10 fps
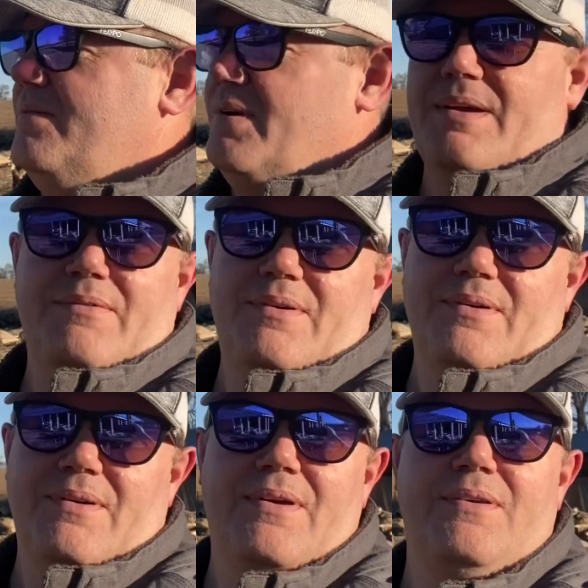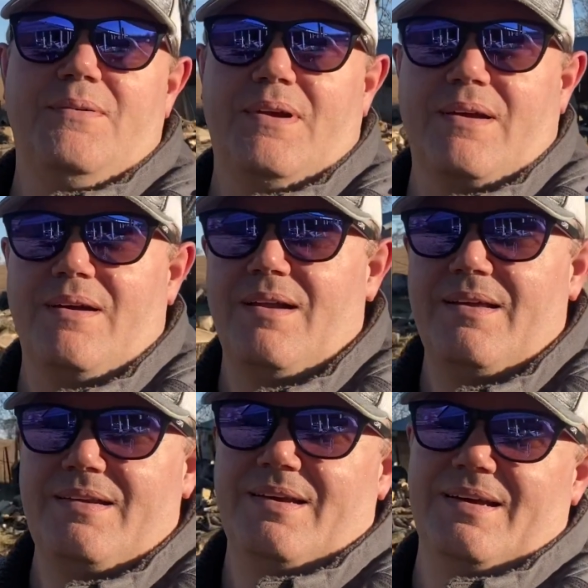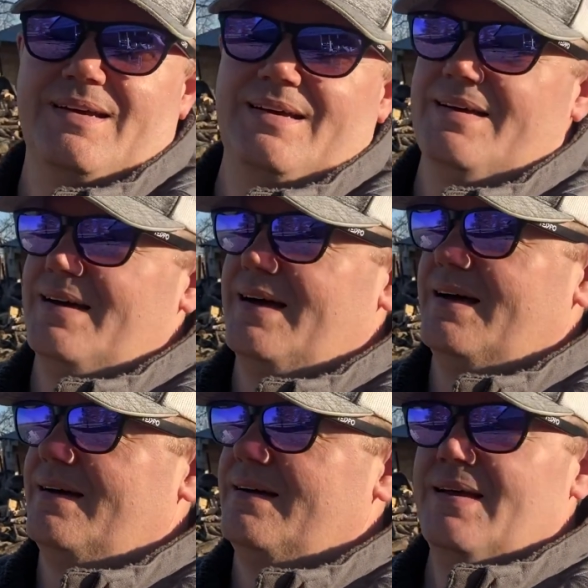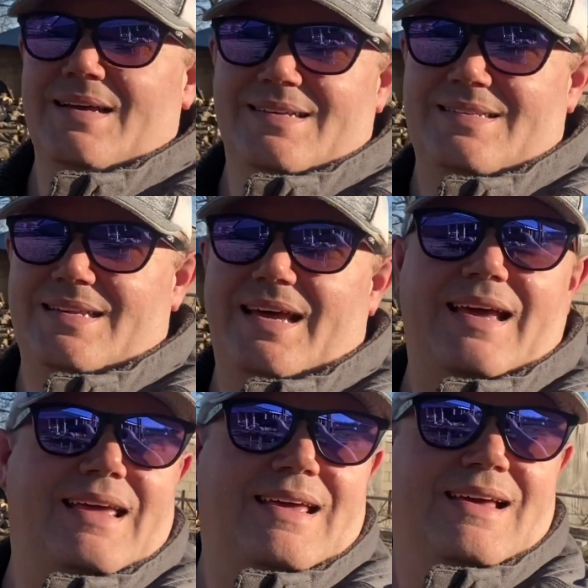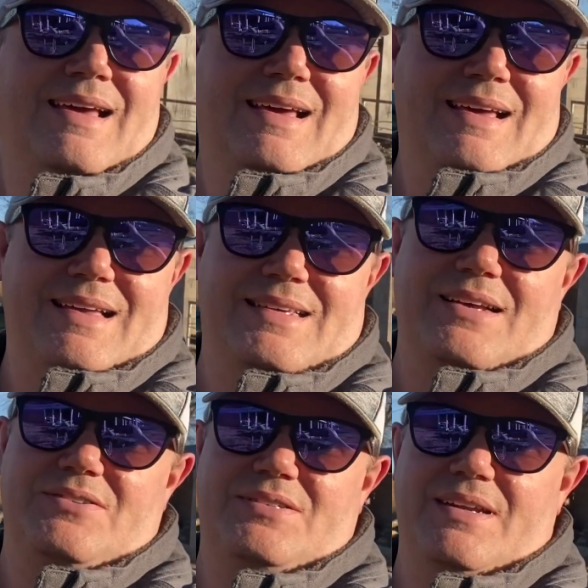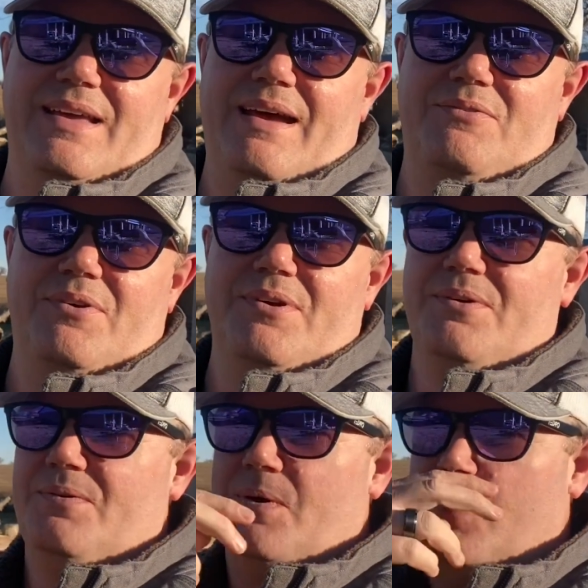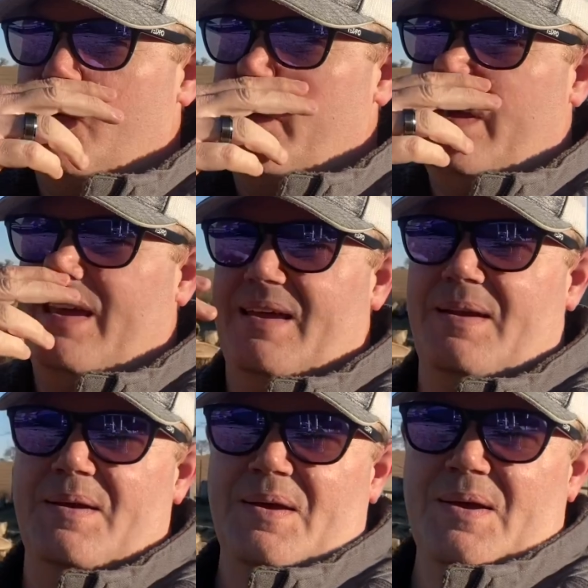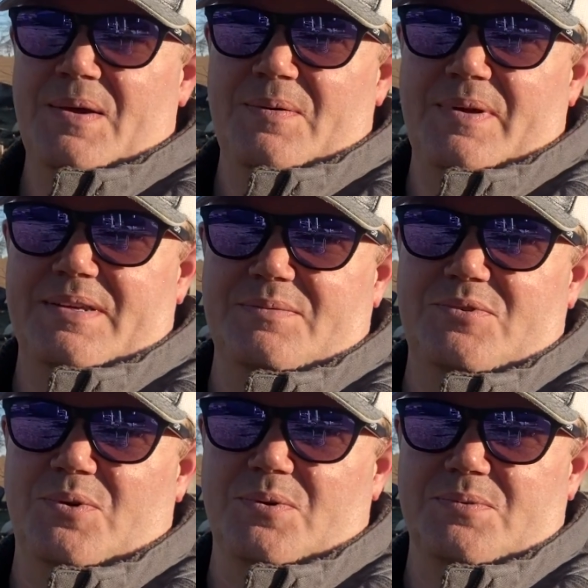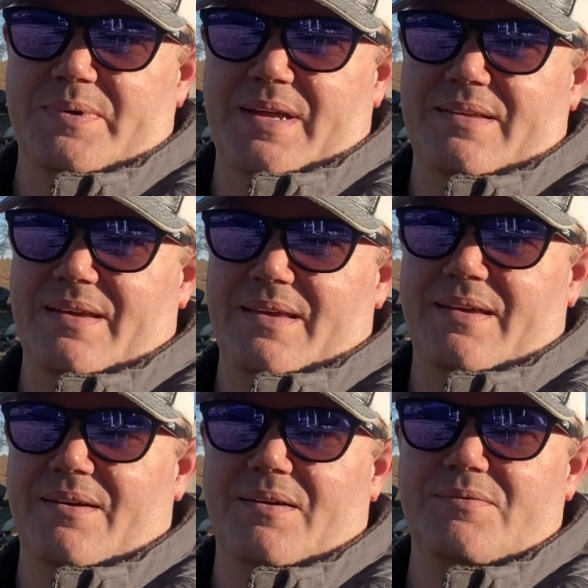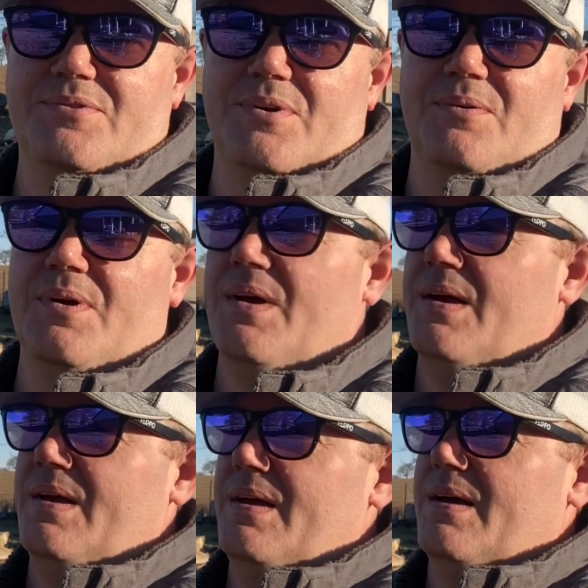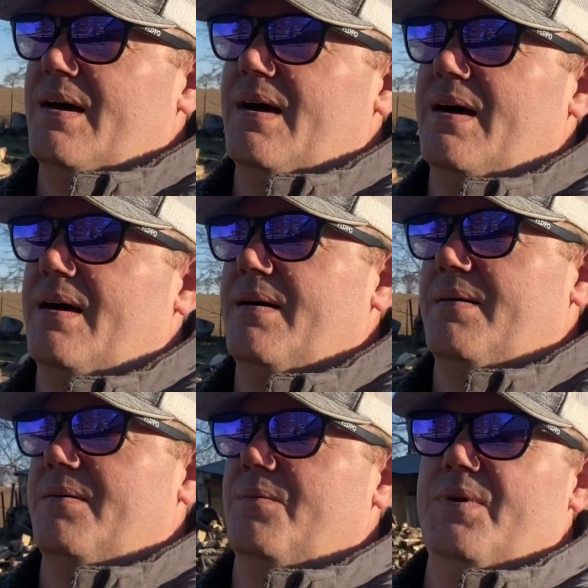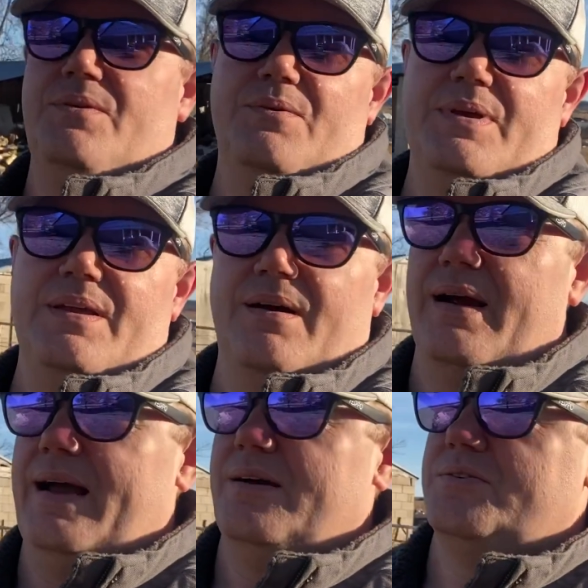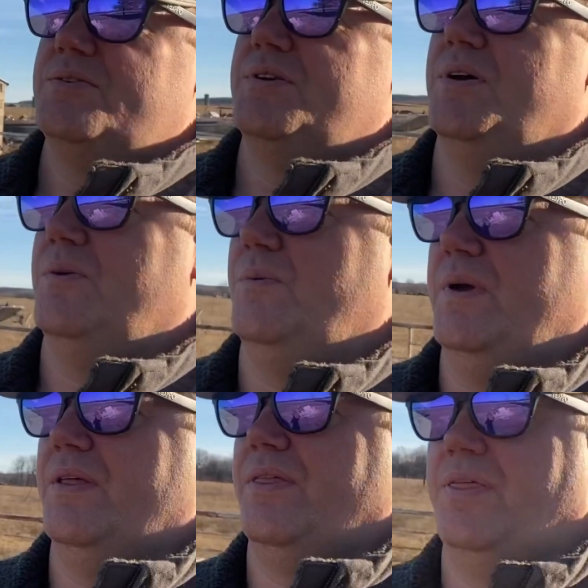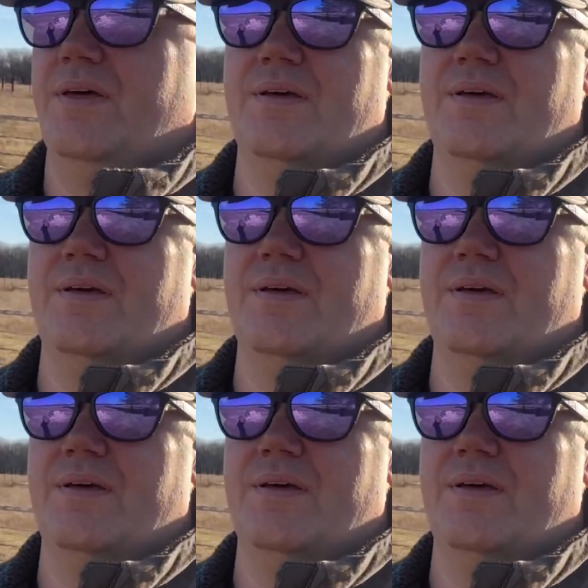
whatever you want to call it. Today, it's actually Sunday afternoon, and we got some chores we got to take care of. So we do heat our house with